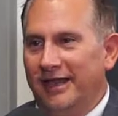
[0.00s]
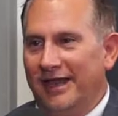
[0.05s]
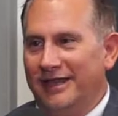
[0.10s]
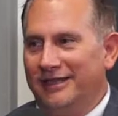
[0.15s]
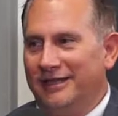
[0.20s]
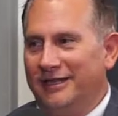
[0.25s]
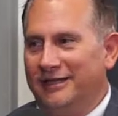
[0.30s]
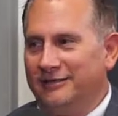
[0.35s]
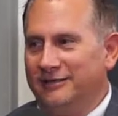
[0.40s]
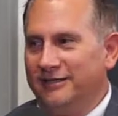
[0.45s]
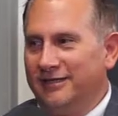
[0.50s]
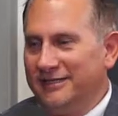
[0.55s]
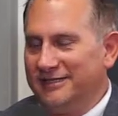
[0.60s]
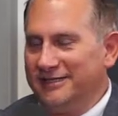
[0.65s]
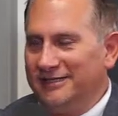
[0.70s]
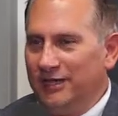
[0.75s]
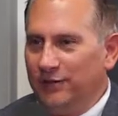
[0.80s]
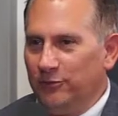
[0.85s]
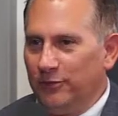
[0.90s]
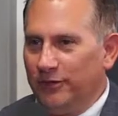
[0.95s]
And then
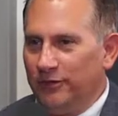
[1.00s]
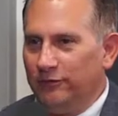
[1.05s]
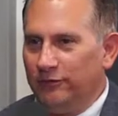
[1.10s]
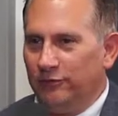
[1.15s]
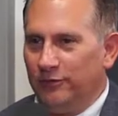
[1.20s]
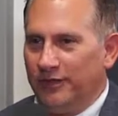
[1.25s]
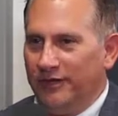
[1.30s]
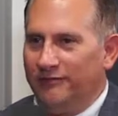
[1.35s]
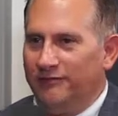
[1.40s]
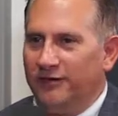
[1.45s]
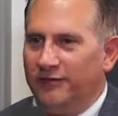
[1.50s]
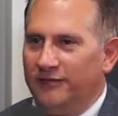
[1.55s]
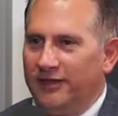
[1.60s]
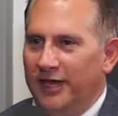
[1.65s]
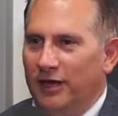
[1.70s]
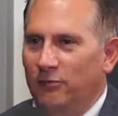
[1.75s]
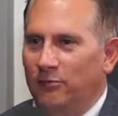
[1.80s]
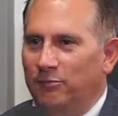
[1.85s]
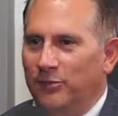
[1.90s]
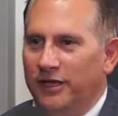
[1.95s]
continuing through, even
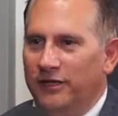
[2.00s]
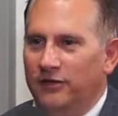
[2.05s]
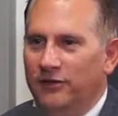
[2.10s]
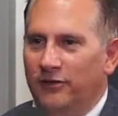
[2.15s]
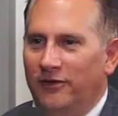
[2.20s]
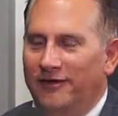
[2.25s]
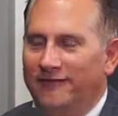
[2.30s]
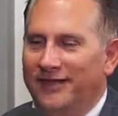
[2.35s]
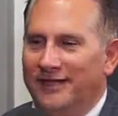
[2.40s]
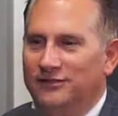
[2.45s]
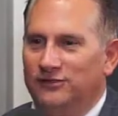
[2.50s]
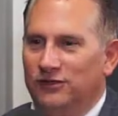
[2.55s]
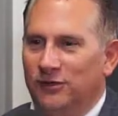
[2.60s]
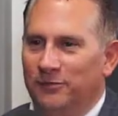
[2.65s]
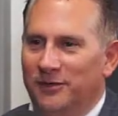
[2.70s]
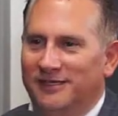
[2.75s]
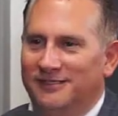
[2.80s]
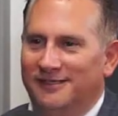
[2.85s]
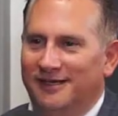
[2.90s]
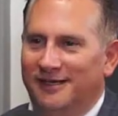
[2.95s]
if they don't pick you, I've had
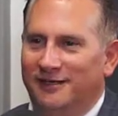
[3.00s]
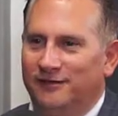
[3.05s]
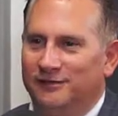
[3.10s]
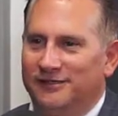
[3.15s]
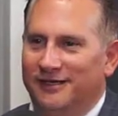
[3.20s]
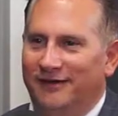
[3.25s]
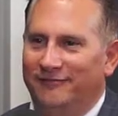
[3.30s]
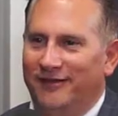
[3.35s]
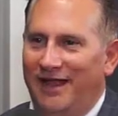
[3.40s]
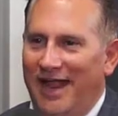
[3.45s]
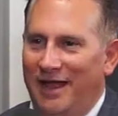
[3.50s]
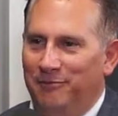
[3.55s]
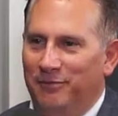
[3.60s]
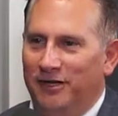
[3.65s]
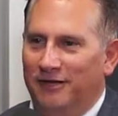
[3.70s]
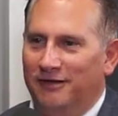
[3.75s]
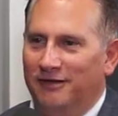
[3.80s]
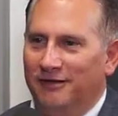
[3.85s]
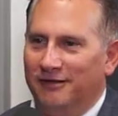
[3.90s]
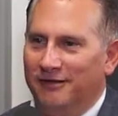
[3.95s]
so many sales that have
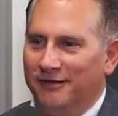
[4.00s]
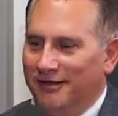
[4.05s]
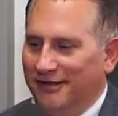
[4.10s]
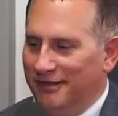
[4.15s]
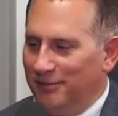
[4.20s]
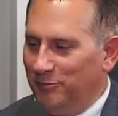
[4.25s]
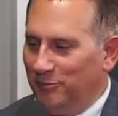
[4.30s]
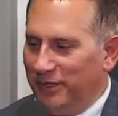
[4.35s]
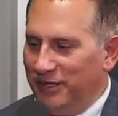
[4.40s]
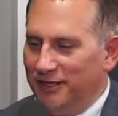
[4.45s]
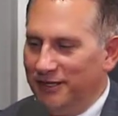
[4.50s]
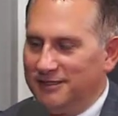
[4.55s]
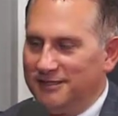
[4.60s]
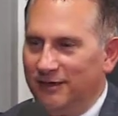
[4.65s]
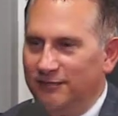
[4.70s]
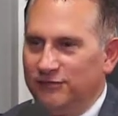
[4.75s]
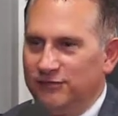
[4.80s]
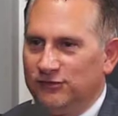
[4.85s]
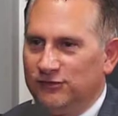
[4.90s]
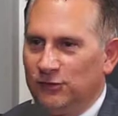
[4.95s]
happened
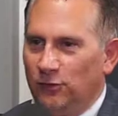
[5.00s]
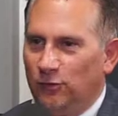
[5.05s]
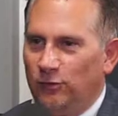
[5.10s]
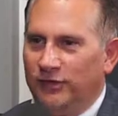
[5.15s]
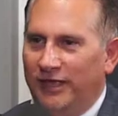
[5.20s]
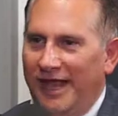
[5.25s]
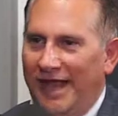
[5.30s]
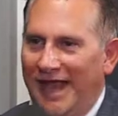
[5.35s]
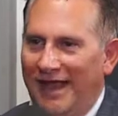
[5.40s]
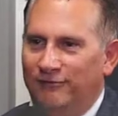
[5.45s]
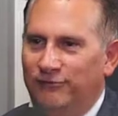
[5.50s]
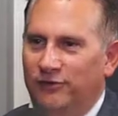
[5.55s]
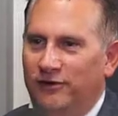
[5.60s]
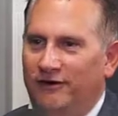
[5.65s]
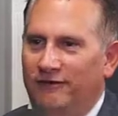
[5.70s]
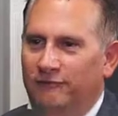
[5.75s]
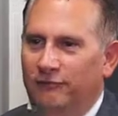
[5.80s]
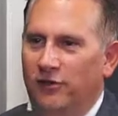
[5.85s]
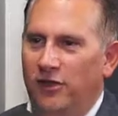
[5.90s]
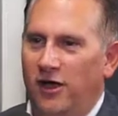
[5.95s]
because I've sold
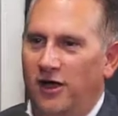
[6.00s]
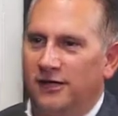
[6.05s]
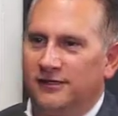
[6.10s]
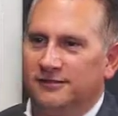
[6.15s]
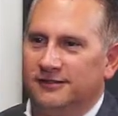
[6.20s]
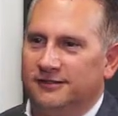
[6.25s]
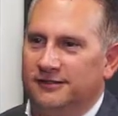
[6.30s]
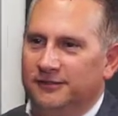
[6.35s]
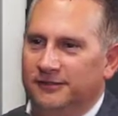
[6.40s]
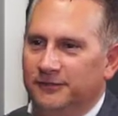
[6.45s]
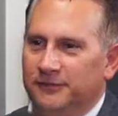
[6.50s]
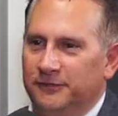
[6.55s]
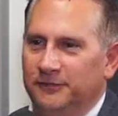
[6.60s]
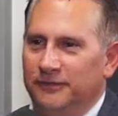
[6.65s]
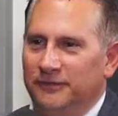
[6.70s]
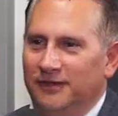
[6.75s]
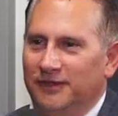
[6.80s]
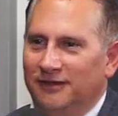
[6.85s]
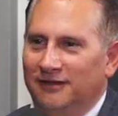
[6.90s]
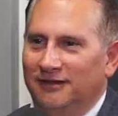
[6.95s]
after I've lost.
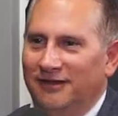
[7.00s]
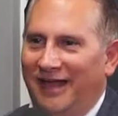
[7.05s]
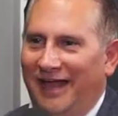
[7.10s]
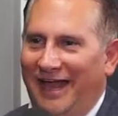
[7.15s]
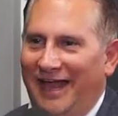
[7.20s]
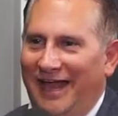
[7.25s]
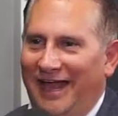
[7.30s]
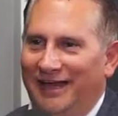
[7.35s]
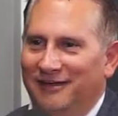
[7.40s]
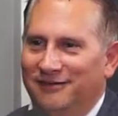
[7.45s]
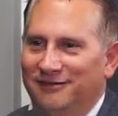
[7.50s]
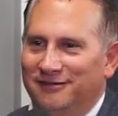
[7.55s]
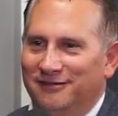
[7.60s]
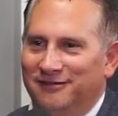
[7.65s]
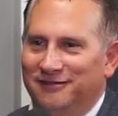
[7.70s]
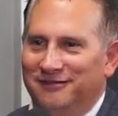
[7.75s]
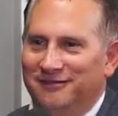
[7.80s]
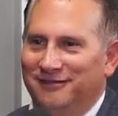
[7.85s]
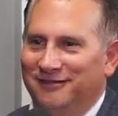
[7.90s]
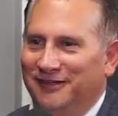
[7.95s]
Yes. And
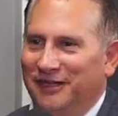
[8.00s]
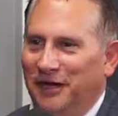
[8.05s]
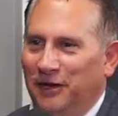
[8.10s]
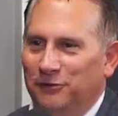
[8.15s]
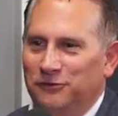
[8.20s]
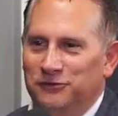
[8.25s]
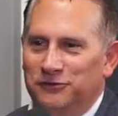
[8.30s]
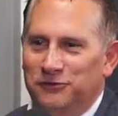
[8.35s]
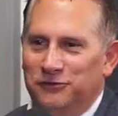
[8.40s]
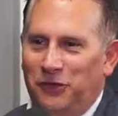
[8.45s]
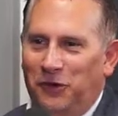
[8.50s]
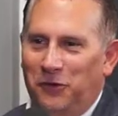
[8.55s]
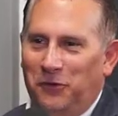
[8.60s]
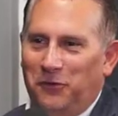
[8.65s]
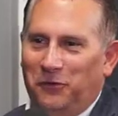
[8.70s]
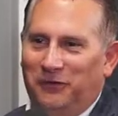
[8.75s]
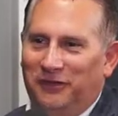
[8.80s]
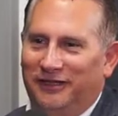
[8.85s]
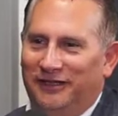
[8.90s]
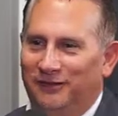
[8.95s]
big one. You know, right.
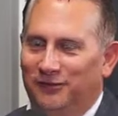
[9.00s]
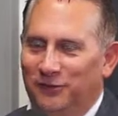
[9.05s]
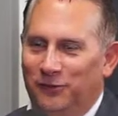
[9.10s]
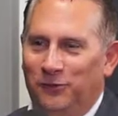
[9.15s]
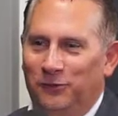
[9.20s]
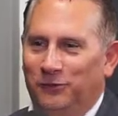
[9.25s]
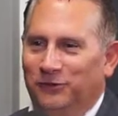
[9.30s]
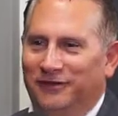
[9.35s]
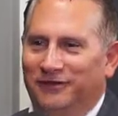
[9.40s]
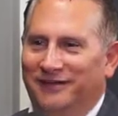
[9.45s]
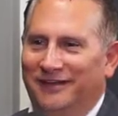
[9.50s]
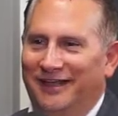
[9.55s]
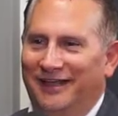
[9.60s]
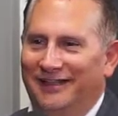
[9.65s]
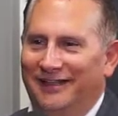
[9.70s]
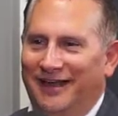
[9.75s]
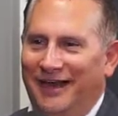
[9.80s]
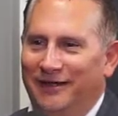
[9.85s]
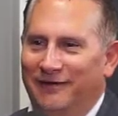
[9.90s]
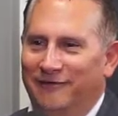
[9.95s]
totally golden
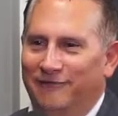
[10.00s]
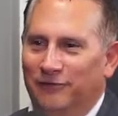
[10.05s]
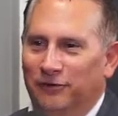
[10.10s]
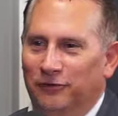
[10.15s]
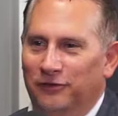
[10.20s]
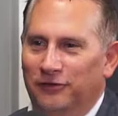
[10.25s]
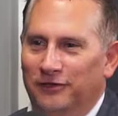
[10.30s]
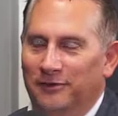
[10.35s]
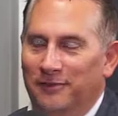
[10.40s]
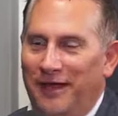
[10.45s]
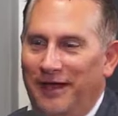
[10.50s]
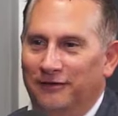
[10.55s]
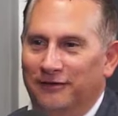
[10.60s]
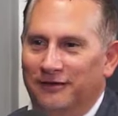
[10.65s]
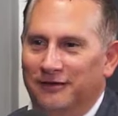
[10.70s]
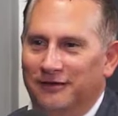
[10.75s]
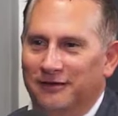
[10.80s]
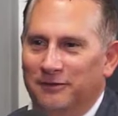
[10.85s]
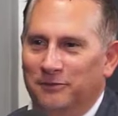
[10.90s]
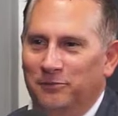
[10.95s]
thing that I never learned
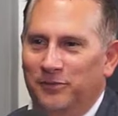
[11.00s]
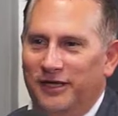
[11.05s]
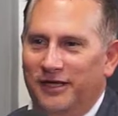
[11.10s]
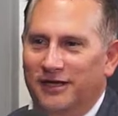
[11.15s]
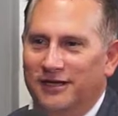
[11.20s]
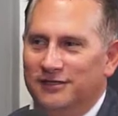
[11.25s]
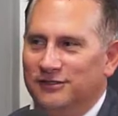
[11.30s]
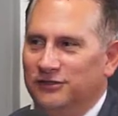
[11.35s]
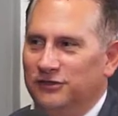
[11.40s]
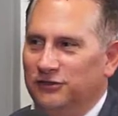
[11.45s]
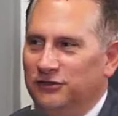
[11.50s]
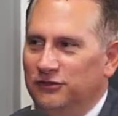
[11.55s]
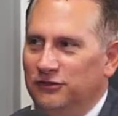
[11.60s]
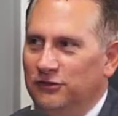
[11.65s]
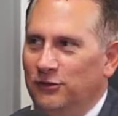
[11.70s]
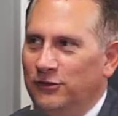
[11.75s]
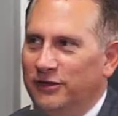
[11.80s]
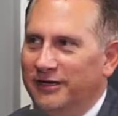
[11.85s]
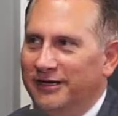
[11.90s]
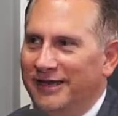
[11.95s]
about because
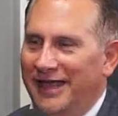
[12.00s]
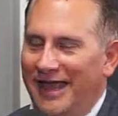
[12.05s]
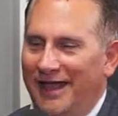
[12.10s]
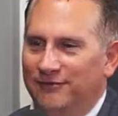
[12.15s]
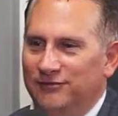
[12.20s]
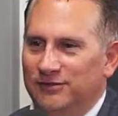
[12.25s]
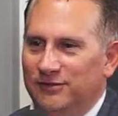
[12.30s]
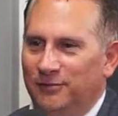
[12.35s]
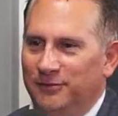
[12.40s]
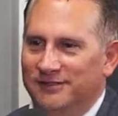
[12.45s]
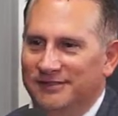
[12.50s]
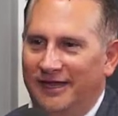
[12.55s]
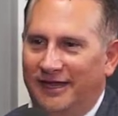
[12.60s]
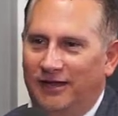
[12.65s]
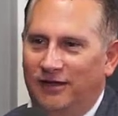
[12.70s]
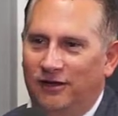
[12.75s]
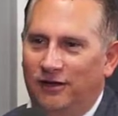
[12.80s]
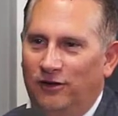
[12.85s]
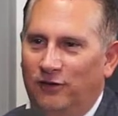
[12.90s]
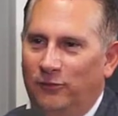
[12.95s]
you can have someone
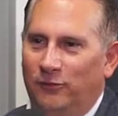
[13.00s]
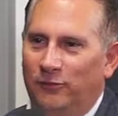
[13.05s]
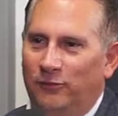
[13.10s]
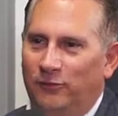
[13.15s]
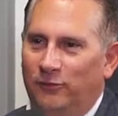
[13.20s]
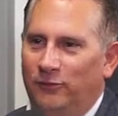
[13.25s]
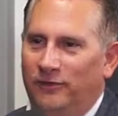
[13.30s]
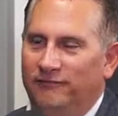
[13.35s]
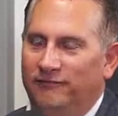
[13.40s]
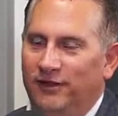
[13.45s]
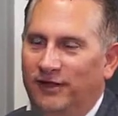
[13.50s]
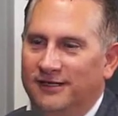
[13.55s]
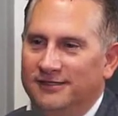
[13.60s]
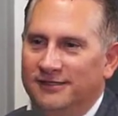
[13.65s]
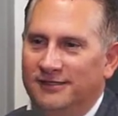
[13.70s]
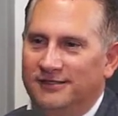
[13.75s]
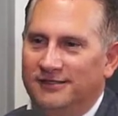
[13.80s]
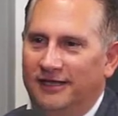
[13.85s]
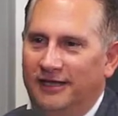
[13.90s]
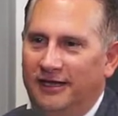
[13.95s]
say, "Oh, we've
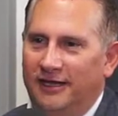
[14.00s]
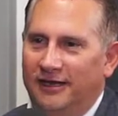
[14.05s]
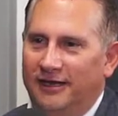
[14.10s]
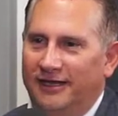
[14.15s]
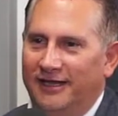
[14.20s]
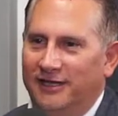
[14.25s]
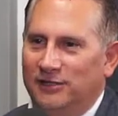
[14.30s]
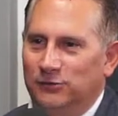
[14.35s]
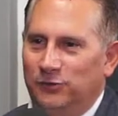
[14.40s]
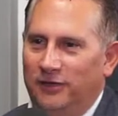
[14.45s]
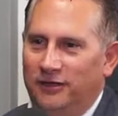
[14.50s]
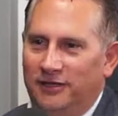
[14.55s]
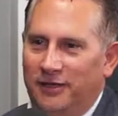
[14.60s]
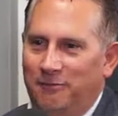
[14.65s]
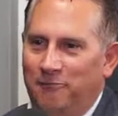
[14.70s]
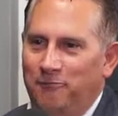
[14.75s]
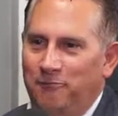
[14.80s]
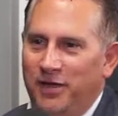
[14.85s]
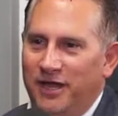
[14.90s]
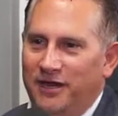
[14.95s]
lost this thing," and guess
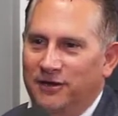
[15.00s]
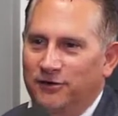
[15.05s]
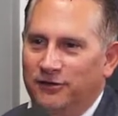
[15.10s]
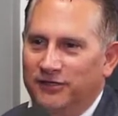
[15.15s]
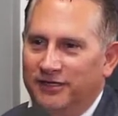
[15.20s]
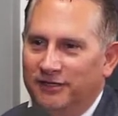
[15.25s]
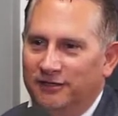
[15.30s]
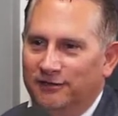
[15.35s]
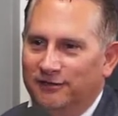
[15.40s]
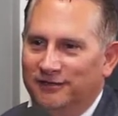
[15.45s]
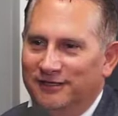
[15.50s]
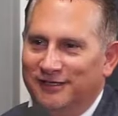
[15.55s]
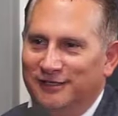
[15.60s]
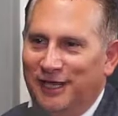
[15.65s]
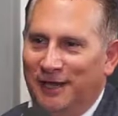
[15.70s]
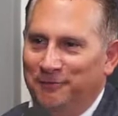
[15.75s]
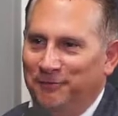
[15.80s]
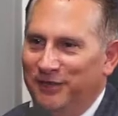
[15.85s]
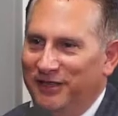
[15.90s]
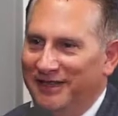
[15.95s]
what? The bigger deal
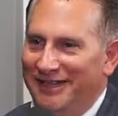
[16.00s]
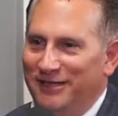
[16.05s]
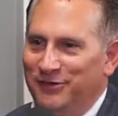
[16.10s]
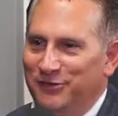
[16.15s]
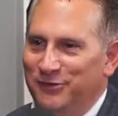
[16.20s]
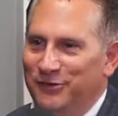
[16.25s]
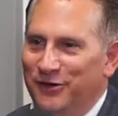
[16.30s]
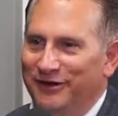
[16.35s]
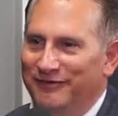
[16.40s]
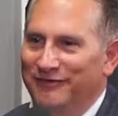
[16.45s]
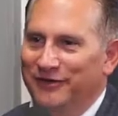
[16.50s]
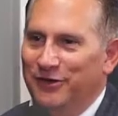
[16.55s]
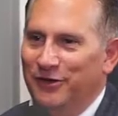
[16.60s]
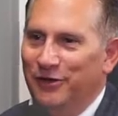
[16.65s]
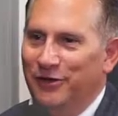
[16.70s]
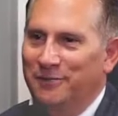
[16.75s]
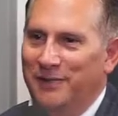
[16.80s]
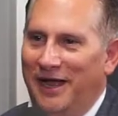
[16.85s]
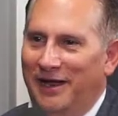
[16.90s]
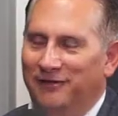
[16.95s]
is something that you don't
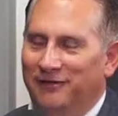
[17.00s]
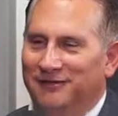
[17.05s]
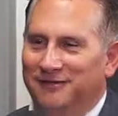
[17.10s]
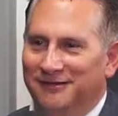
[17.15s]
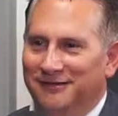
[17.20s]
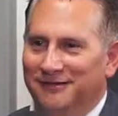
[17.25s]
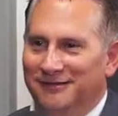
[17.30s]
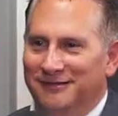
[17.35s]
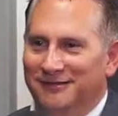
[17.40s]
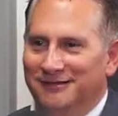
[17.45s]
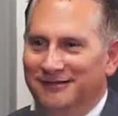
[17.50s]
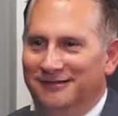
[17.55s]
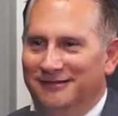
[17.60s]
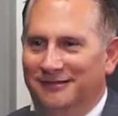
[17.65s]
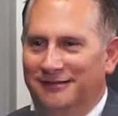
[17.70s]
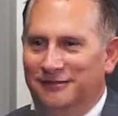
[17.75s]
even know about. Yeah.